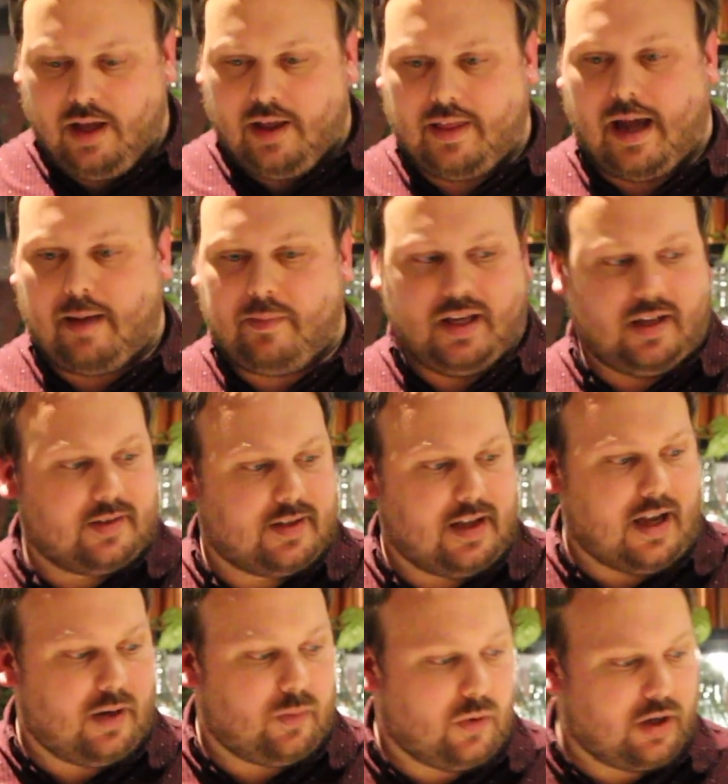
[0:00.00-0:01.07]
that being
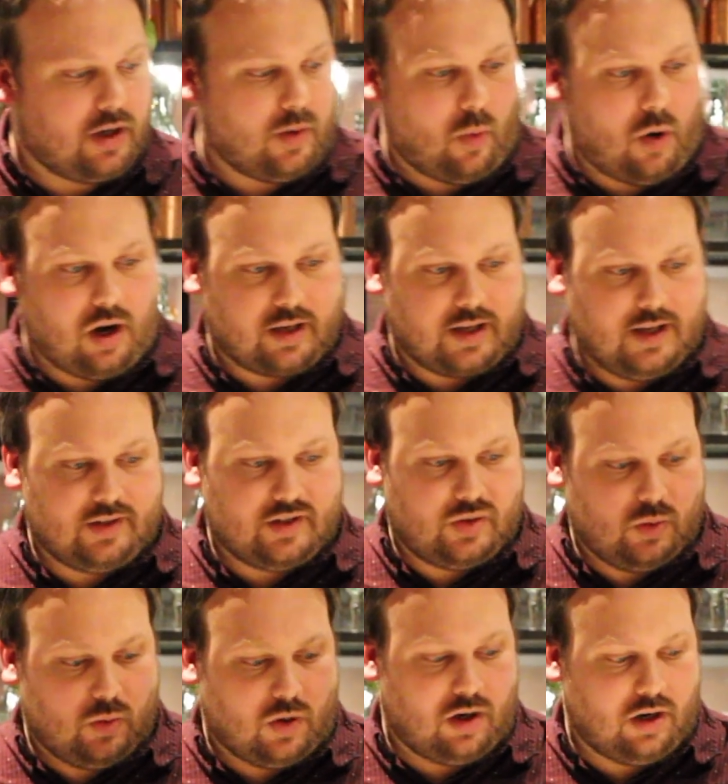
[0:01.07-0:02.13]
said, we're going to walk
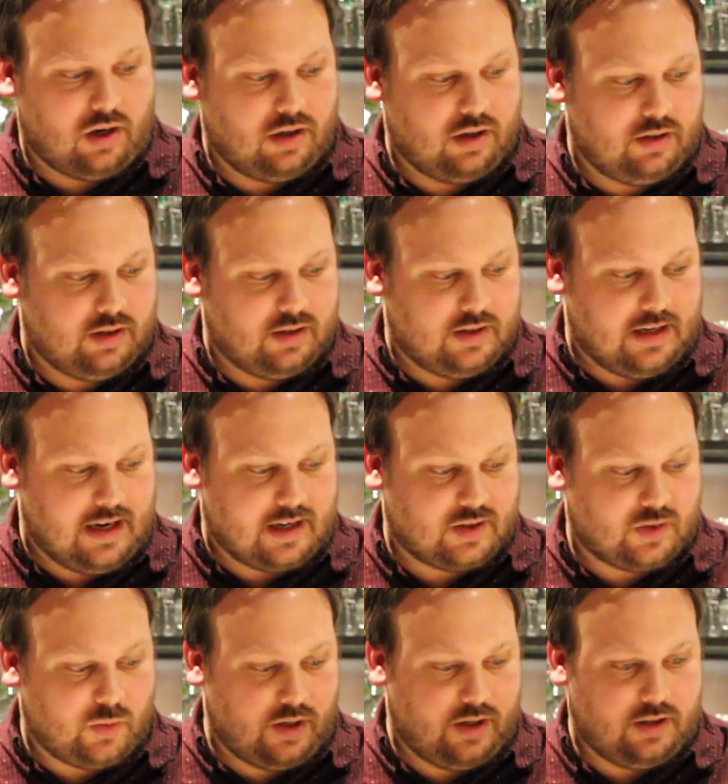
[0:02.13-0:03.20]
into our
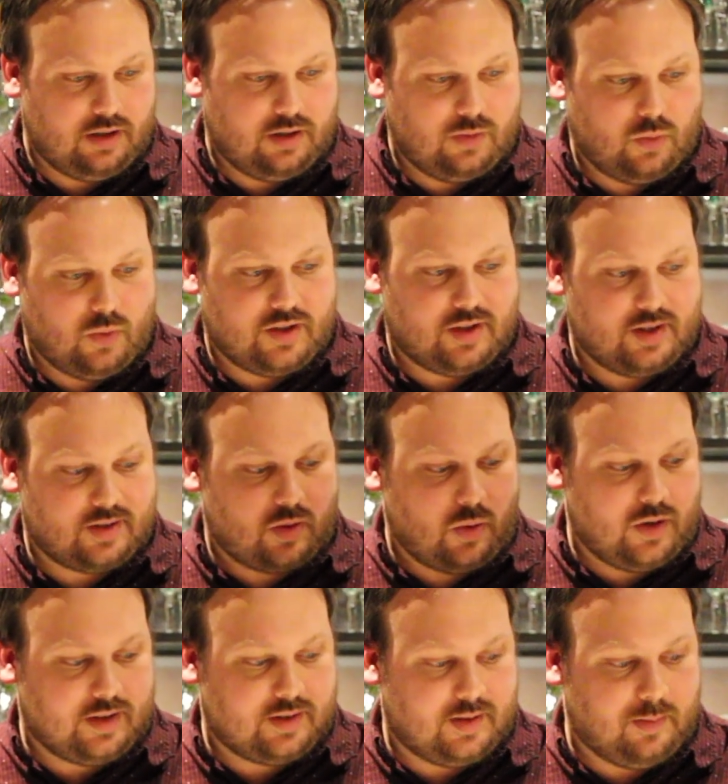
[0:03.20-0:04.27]
next one, which is
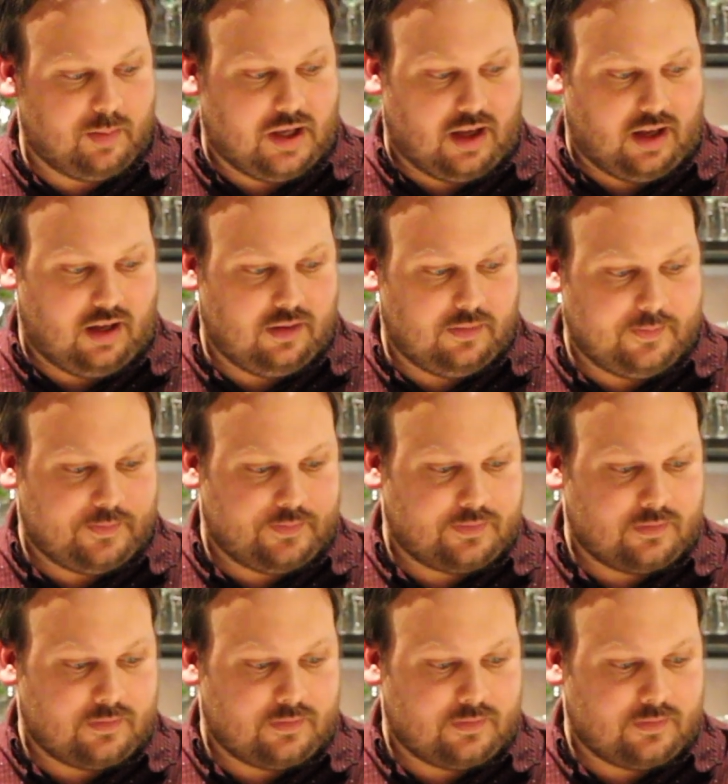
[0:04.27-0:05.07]
going to be